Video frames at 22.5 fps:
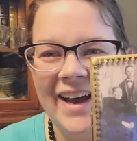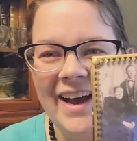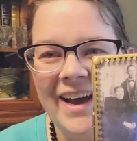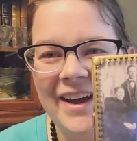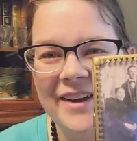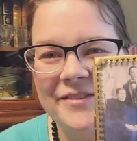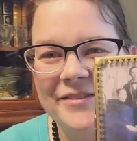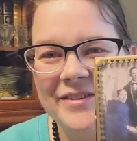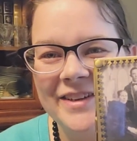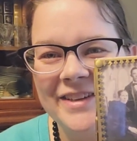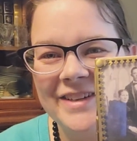
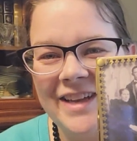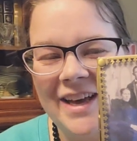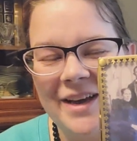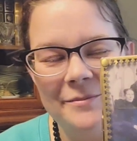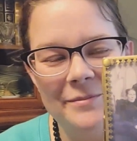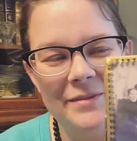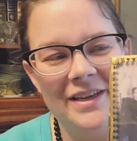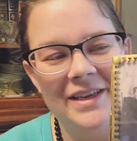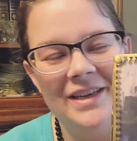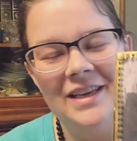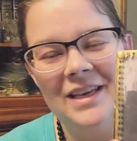I will not
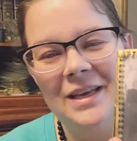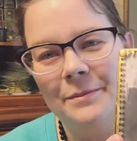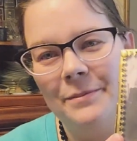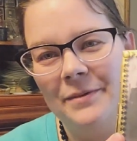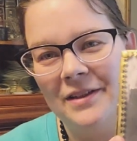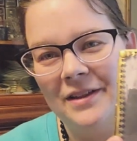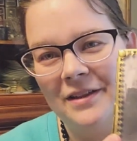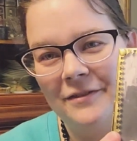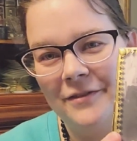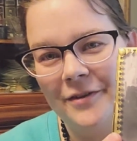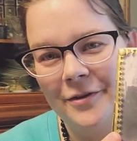be
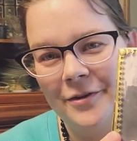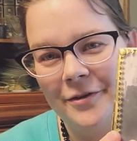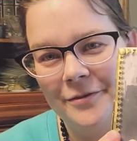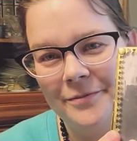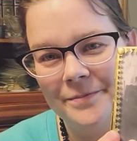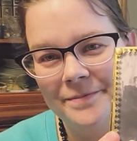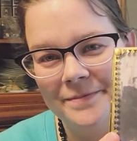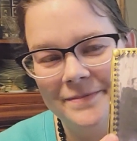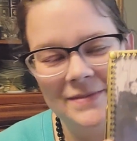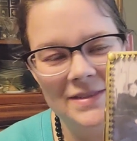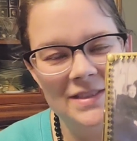keeping this photo.
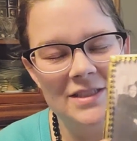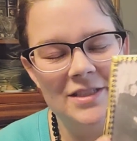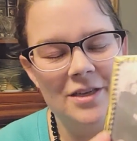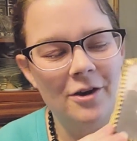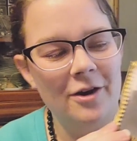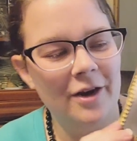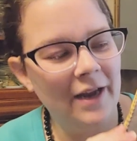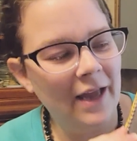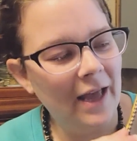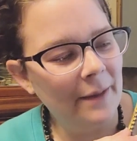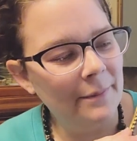
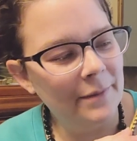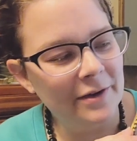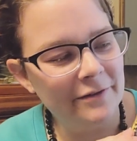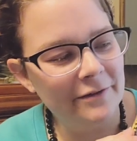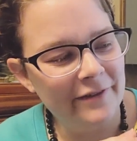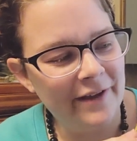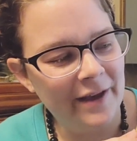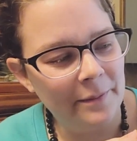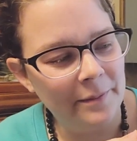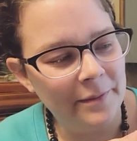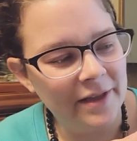Sorry, Abbott
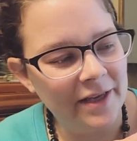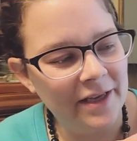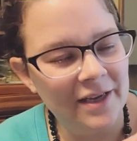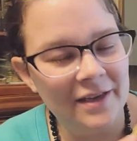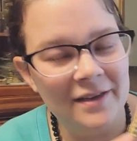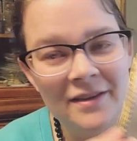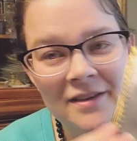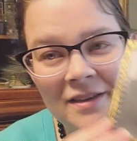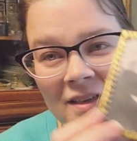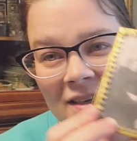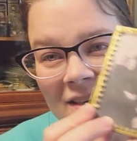
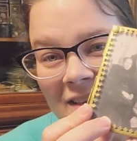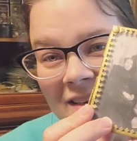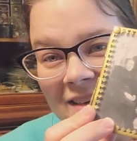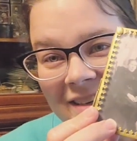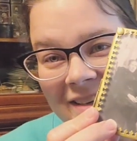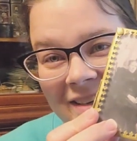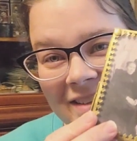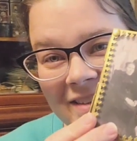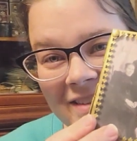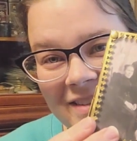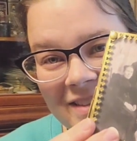family.
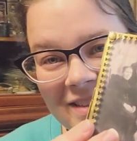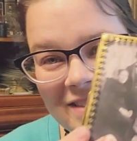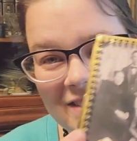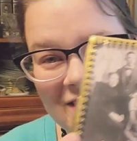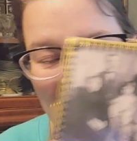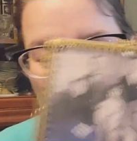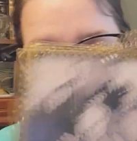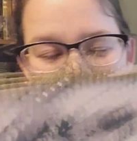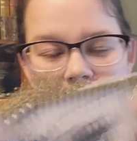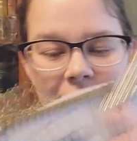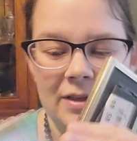It's just
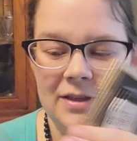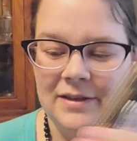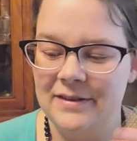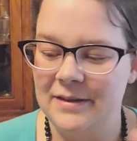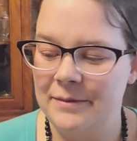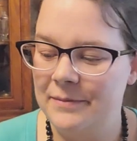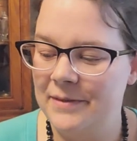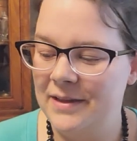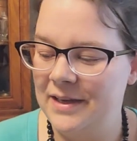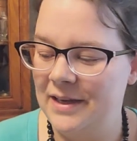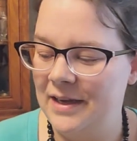not really
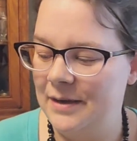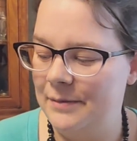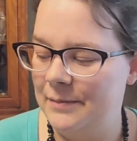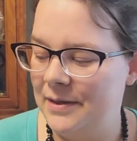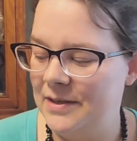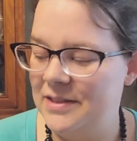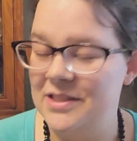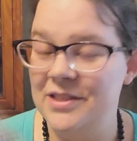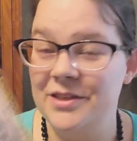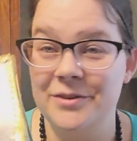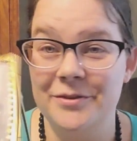something I'm
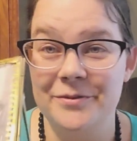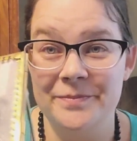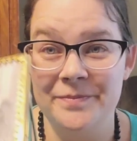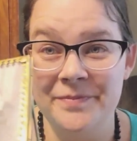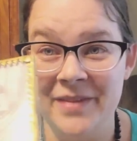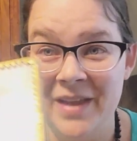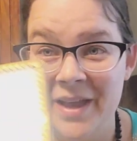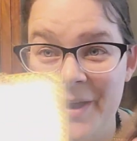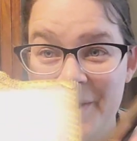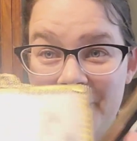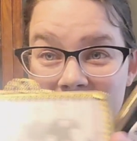into.
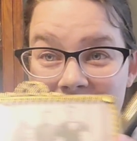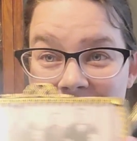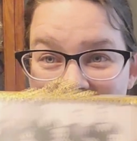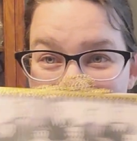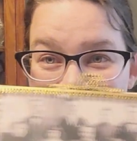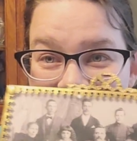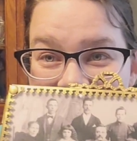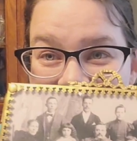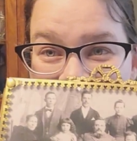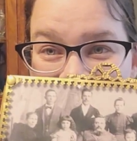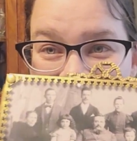
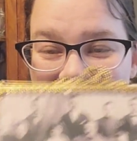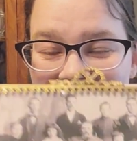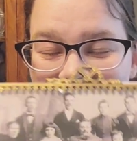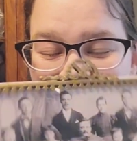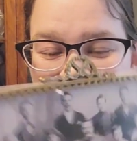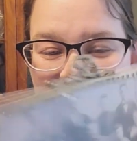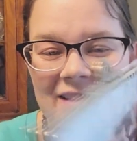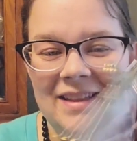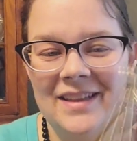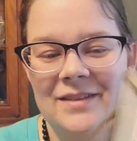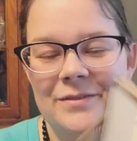But
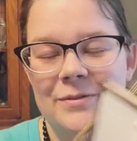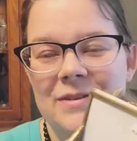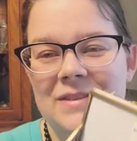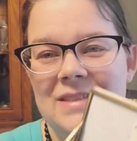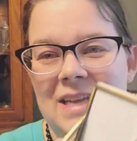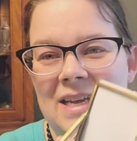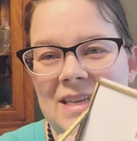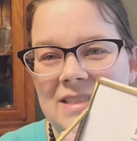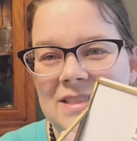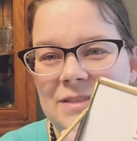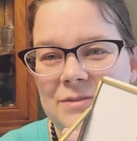this was
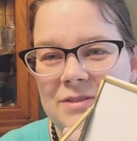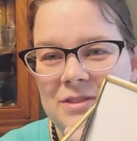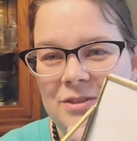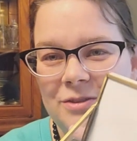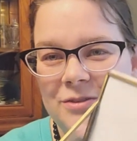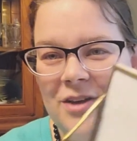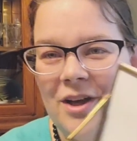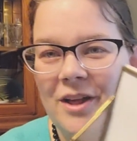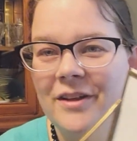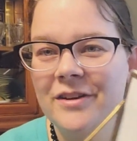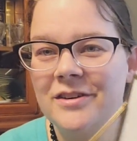nice. It's
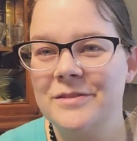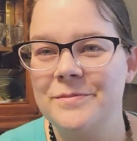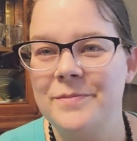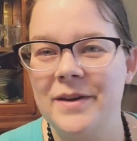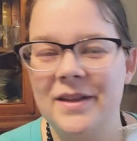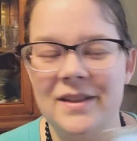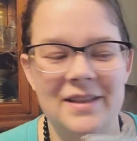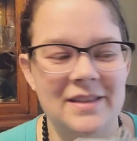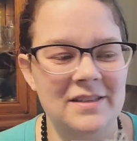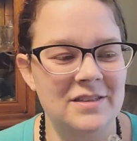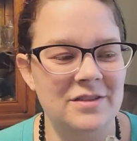$2,
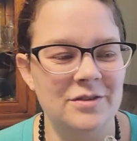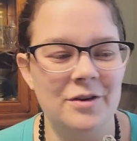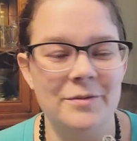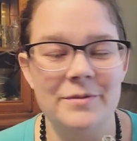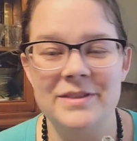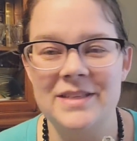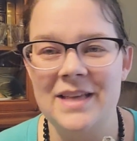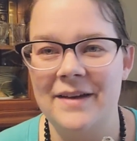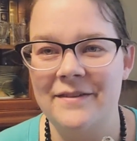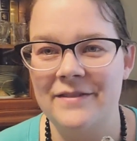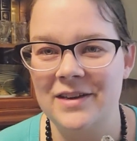but the store
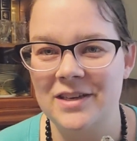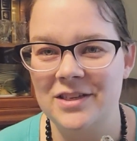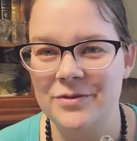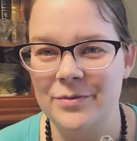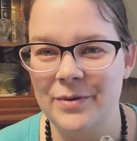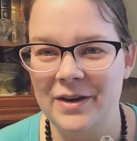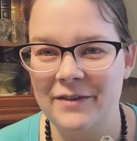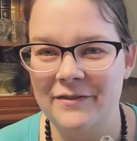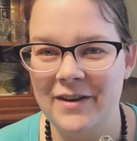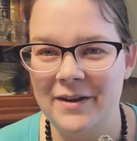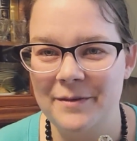was having a
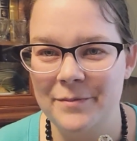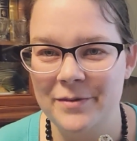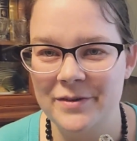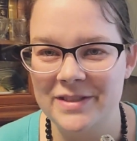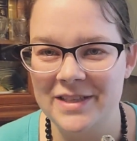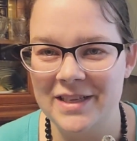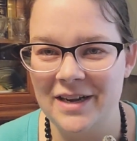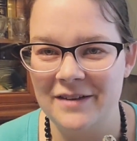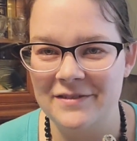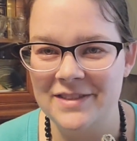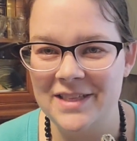
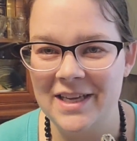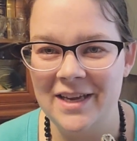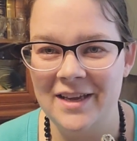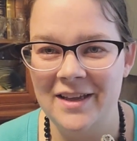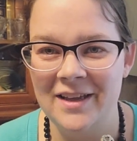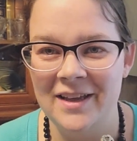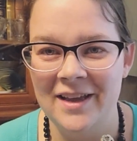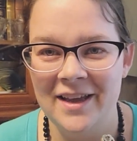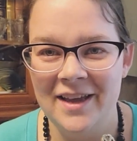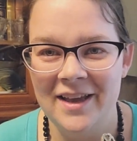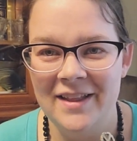25% off sale.